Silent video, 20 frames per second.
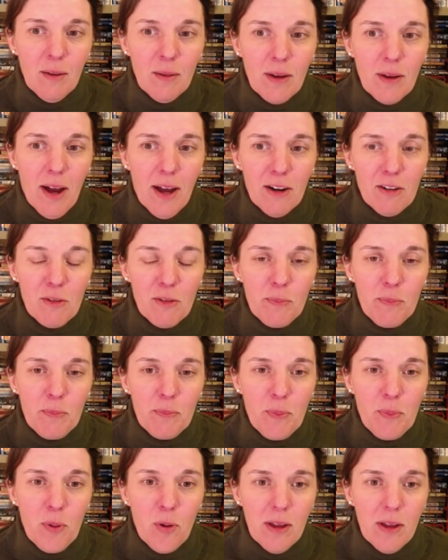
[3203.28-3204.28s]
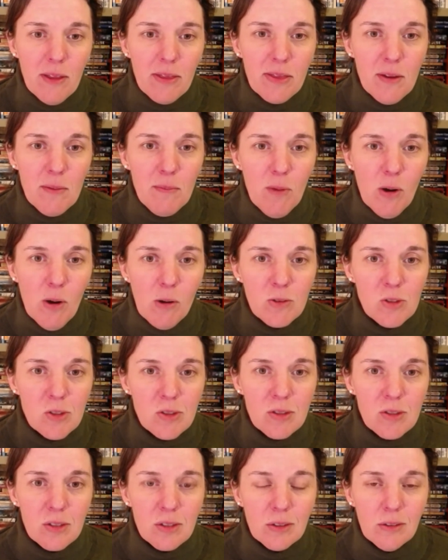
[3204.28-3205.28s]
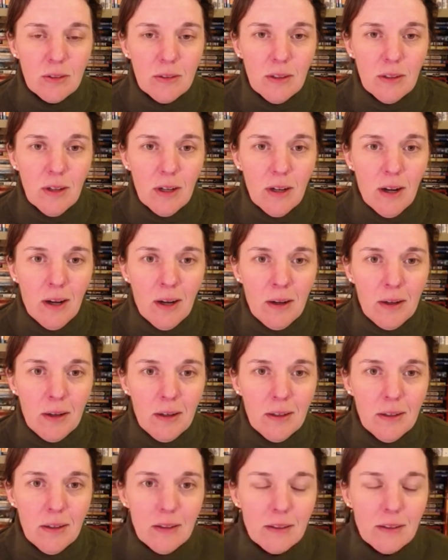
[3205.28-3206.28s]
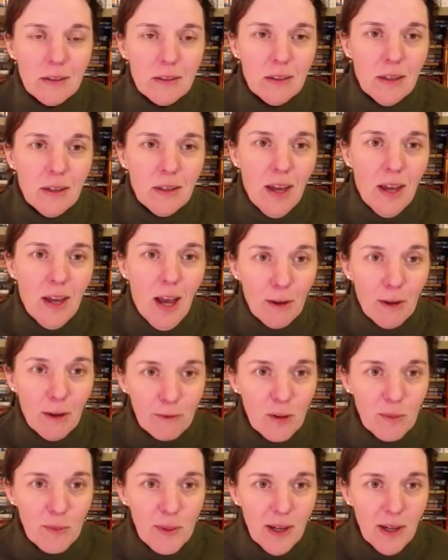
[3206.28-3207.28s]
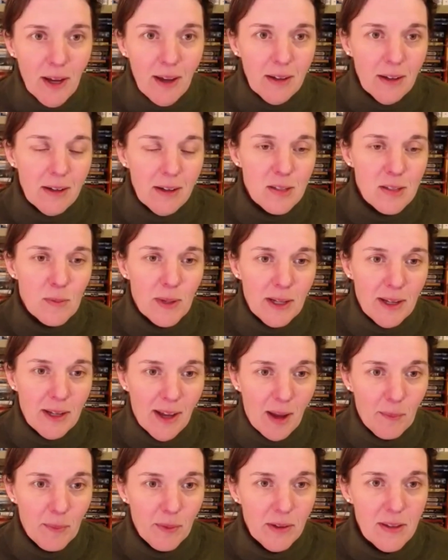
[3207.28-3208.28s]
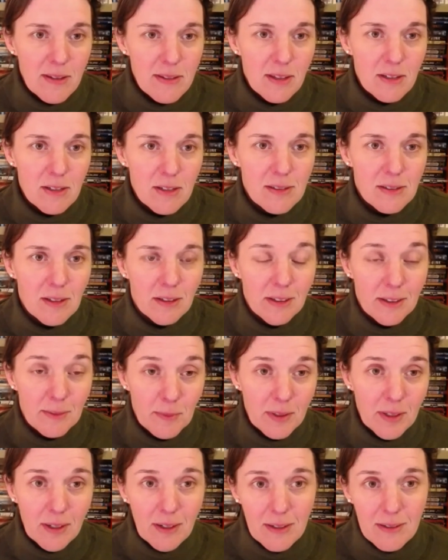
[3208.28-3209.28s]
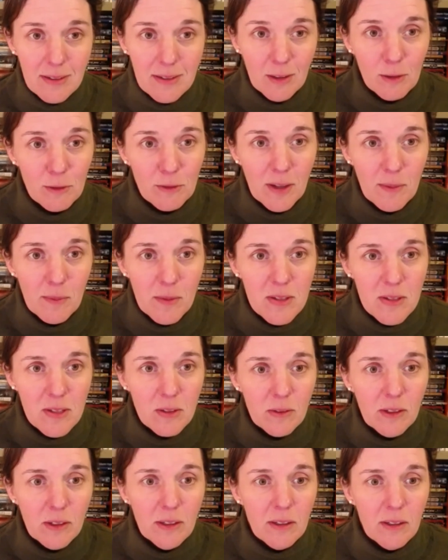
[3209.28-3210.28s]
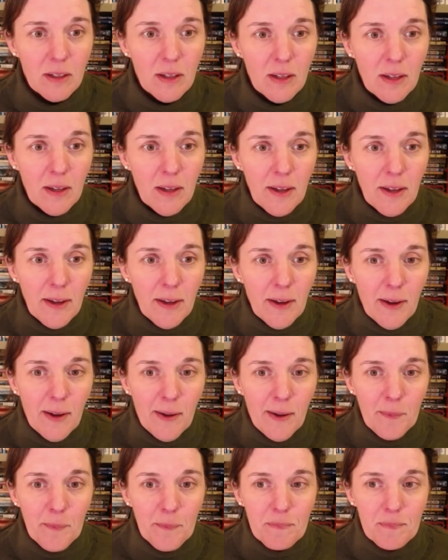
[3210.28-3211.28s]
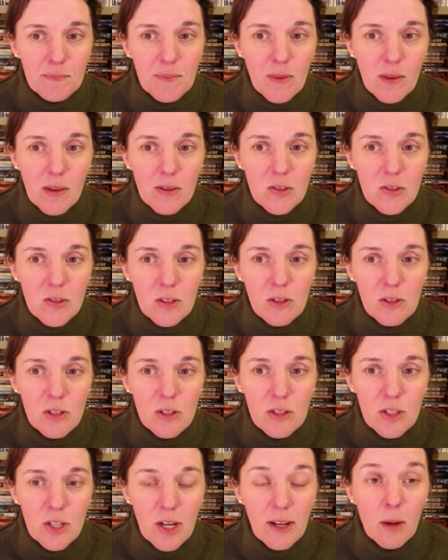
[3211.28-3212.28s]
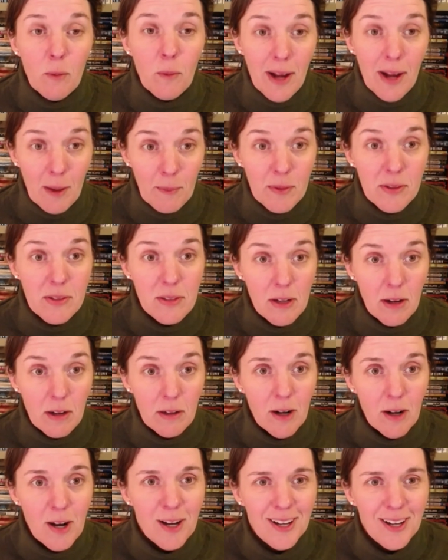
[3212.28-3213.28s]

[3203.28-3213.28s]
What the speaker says: kind of put the most effort behind it is Minneapolis. They just eliminated single family zoning. So you should check out what happens there.